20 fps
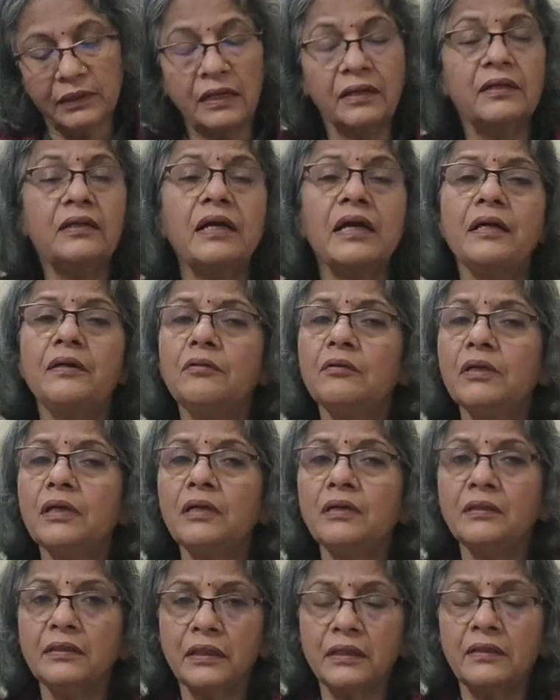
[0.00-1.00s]
sun dry. You
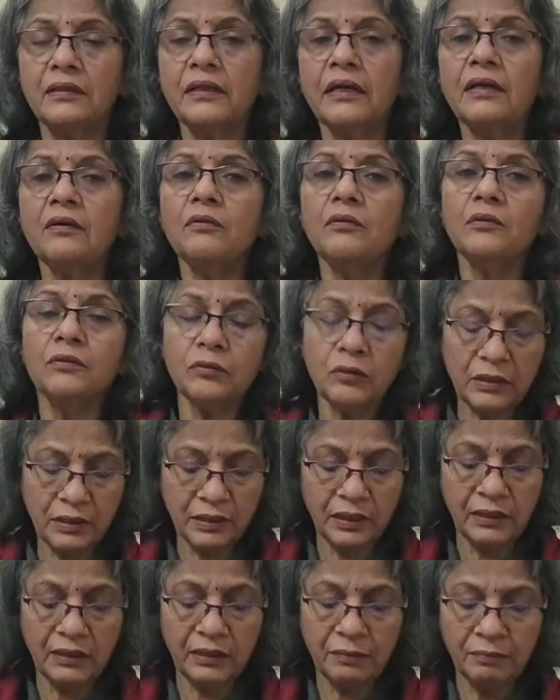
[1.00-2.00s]
can sun dry also
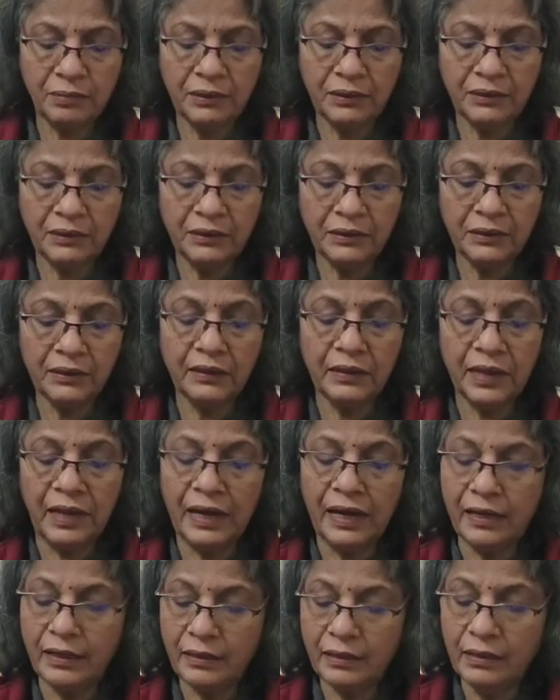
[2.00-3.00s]
and cut the pieces and
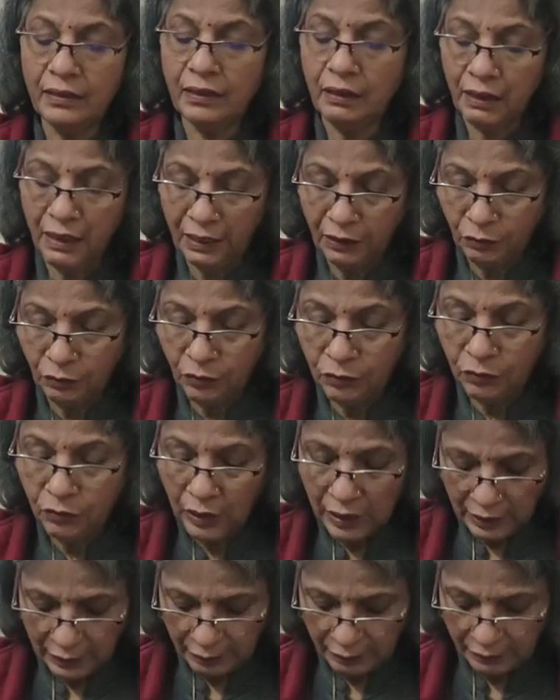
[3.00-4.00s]
add. It also
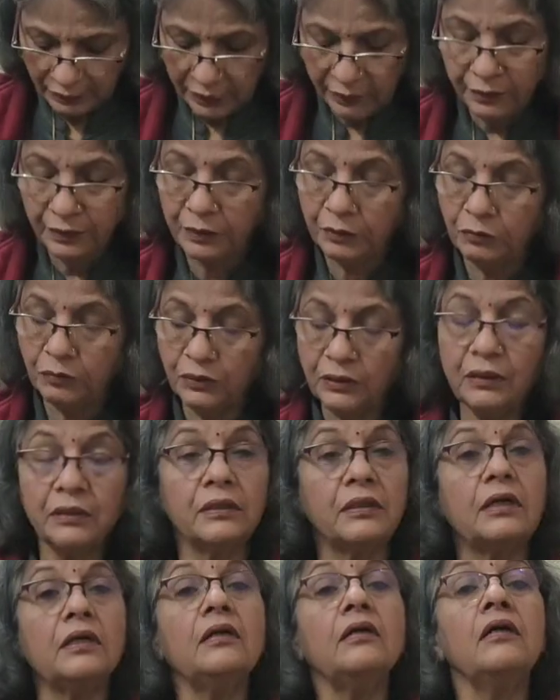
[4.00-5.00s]
helps in
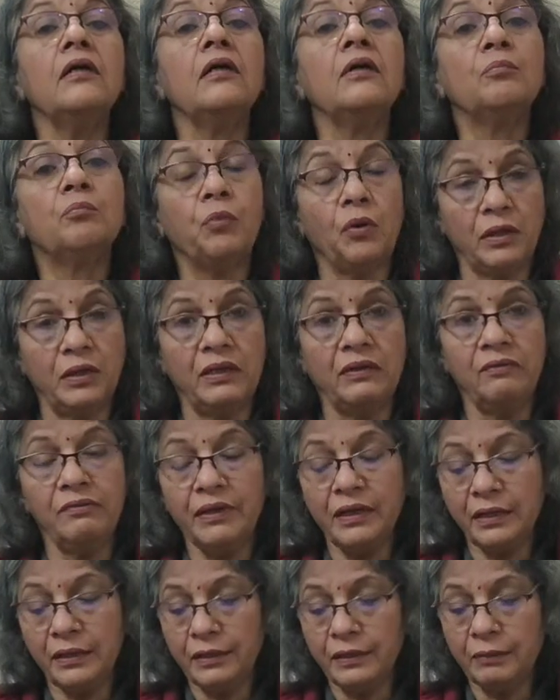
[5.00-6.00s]
reducing the body
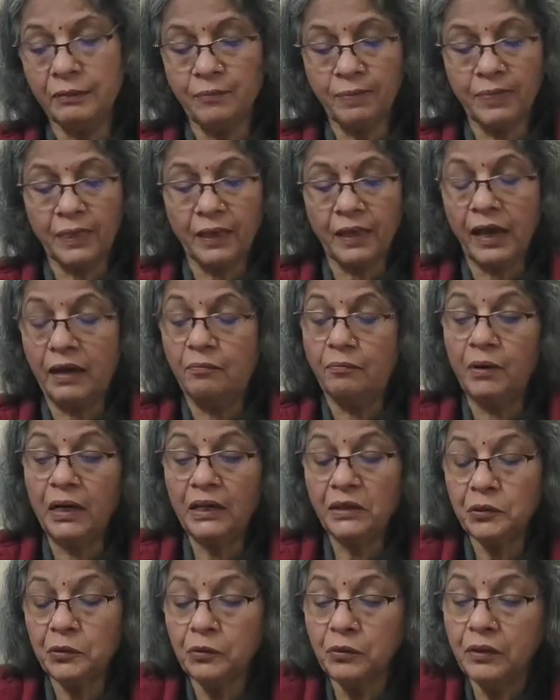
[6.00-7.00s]
weight and
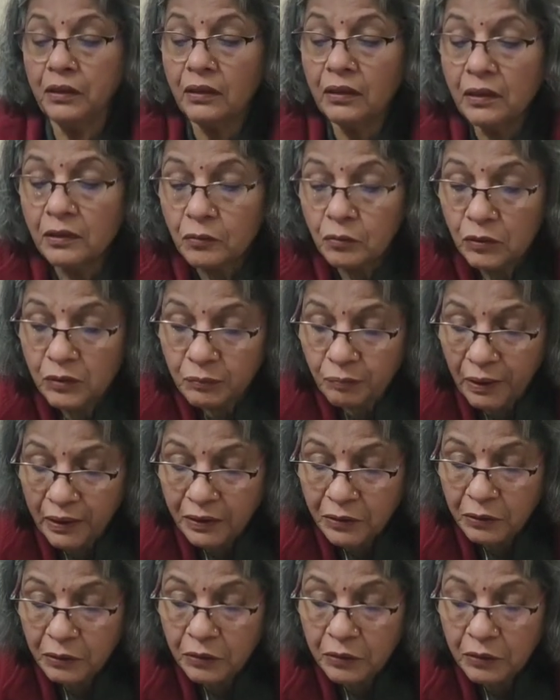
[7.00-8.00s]
blood sugar, controls
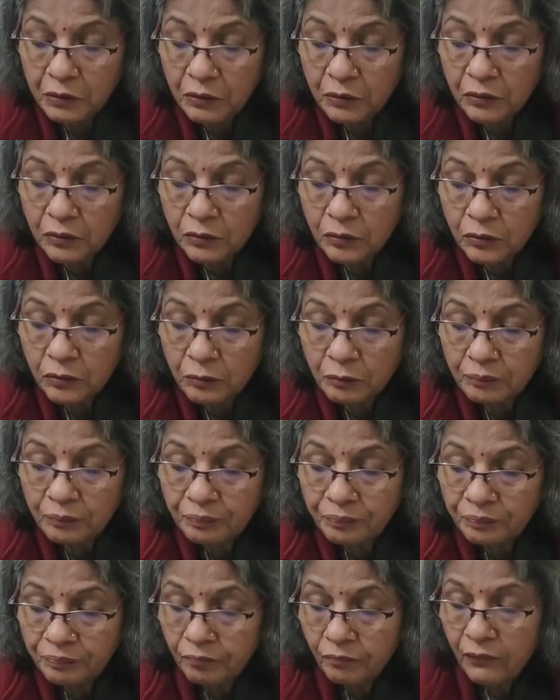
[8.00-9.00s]
blood sugar also,
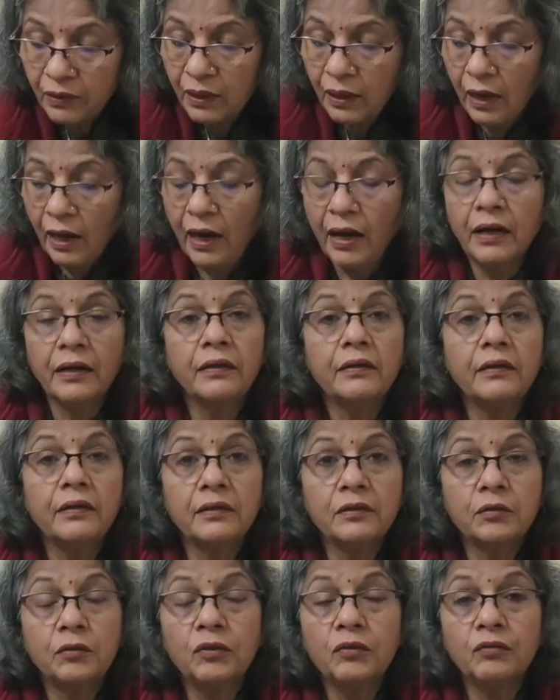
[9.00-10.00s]
and
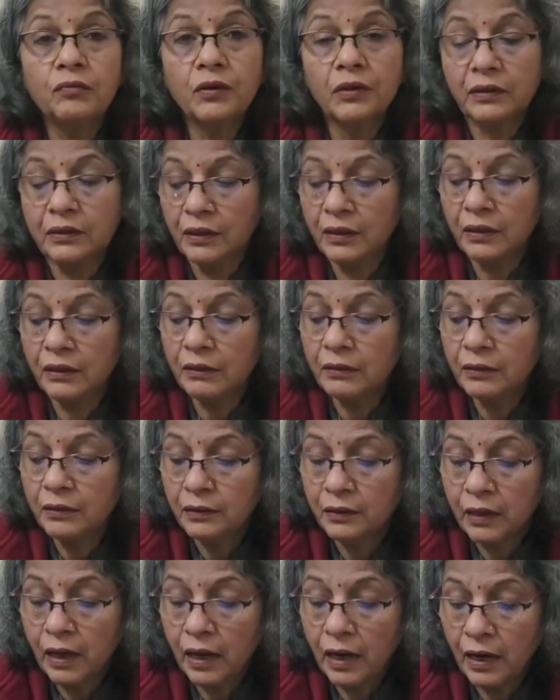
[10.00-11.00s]
it's good for the
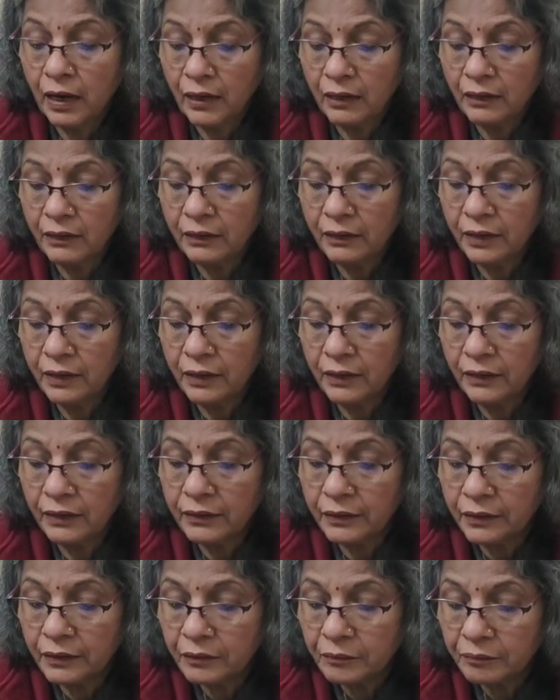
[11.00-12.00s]
heart
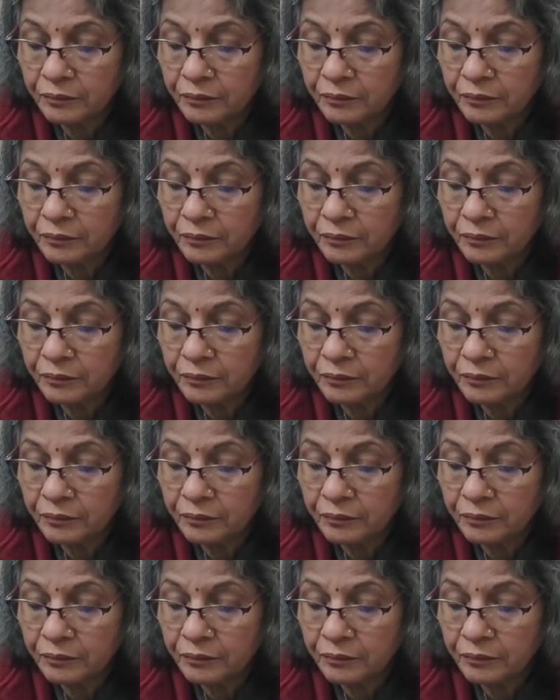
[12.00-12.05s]
health.